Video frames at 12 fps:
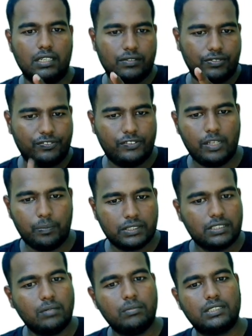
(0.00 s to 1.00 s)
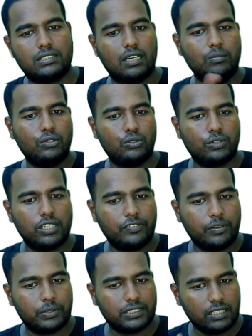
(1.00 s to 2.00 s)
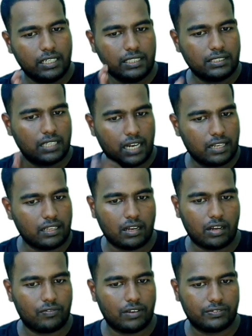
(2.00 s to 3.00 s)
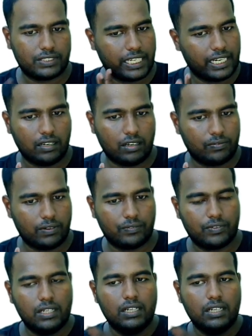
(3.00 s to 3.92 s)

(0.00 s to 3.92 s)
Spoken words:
50% must come to 25% in another half life, second half life.